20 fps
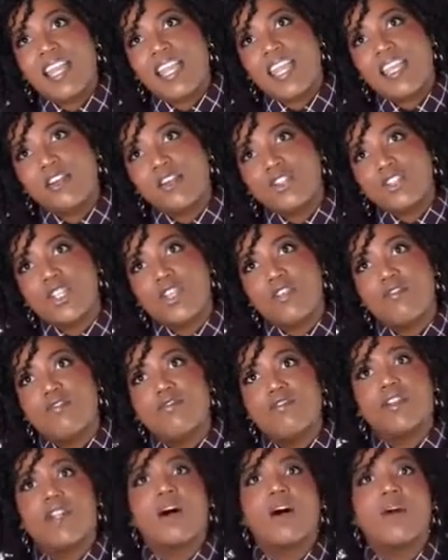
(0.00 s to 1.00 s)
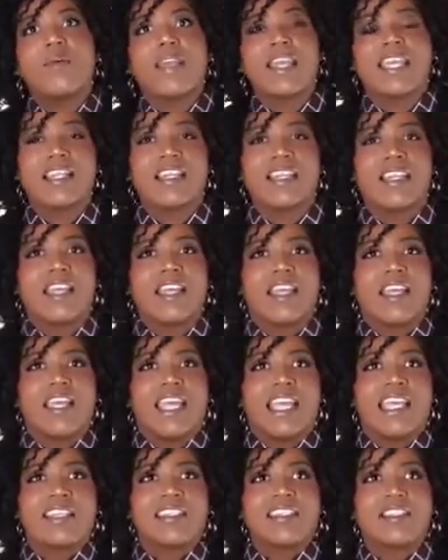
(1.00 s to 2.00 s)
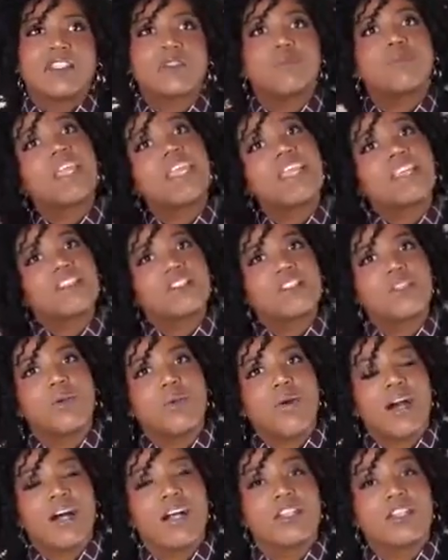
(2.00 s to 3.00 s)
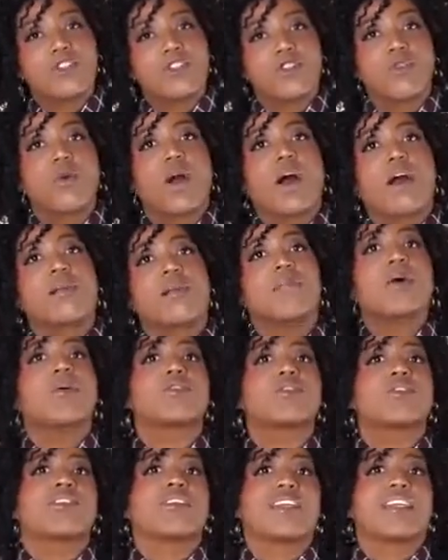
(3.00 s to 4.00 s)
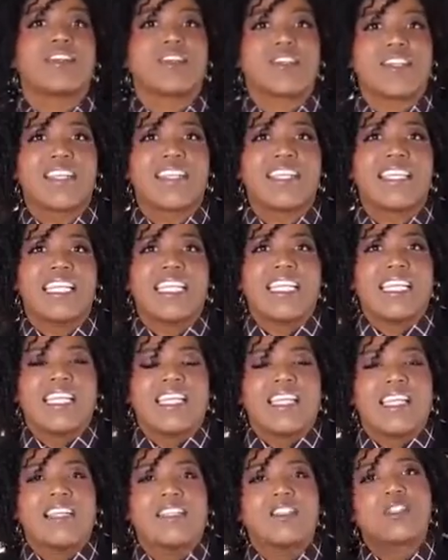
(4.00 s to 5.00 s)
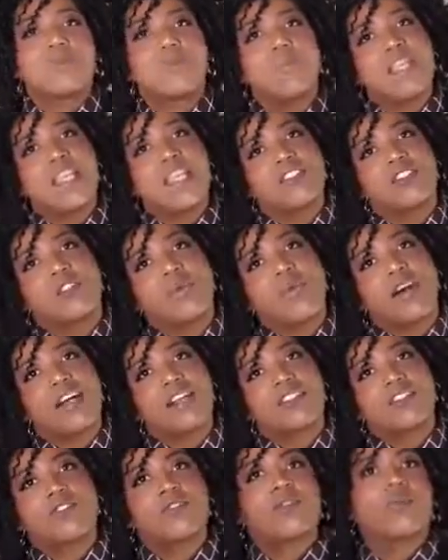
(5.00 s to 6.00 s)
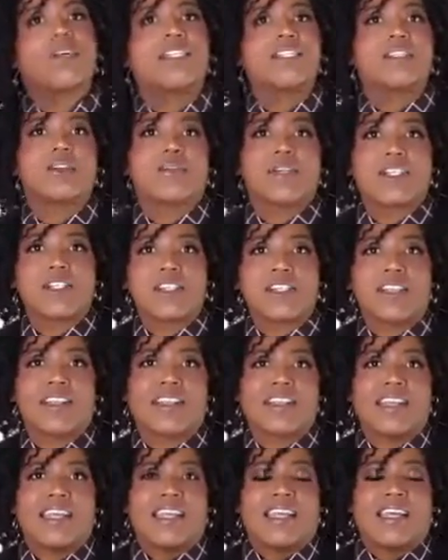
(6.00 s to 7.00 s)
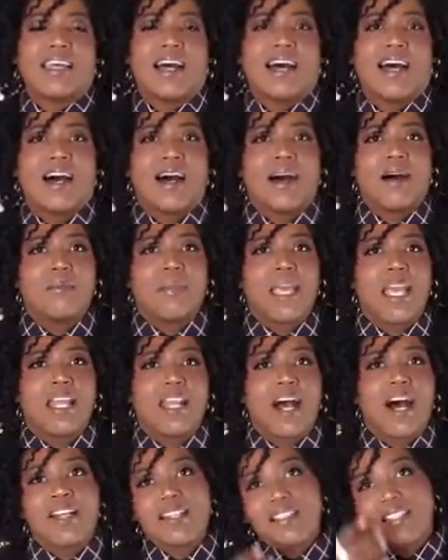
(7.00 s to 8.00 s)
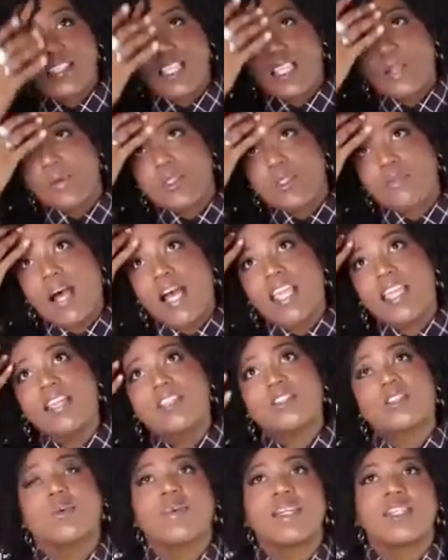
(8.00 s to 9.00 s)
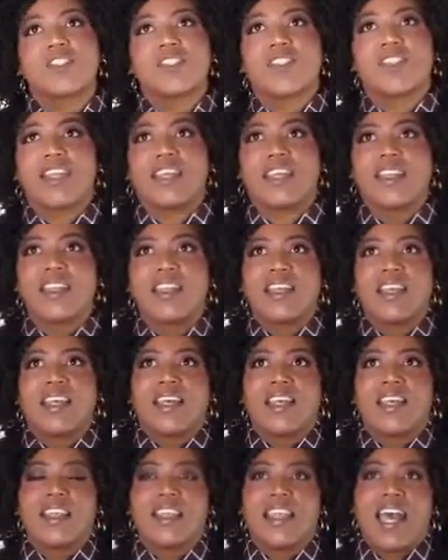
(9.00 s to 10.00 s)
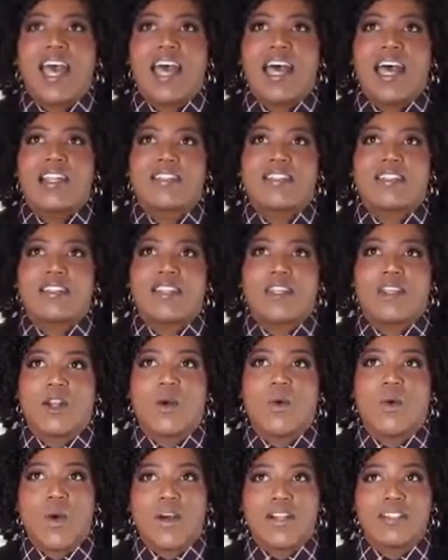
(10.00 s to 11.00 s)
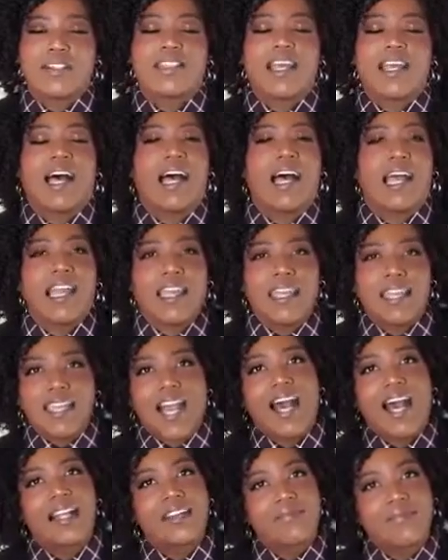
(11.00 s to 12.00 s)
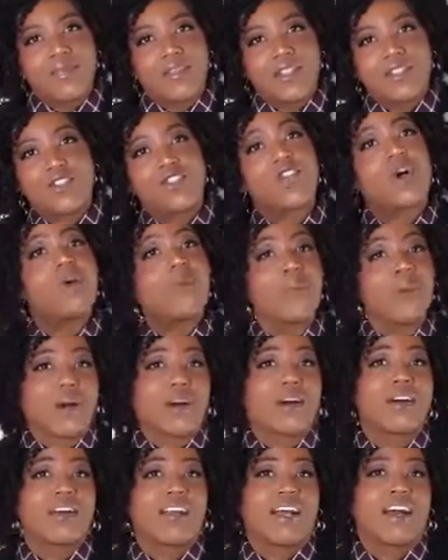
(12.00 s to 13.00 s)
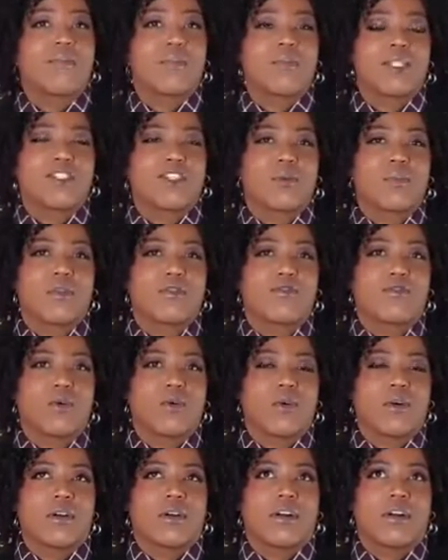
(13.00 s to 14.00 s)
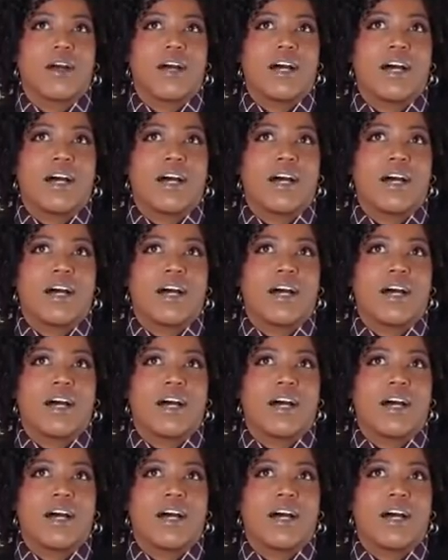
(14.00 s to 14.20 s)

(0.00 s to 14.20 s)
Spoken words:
energy flowing, it speaks to us through our emotional energy. It speaks to us through intuition. And honestly, it was my intuition that, once I got sober, I've been sober for,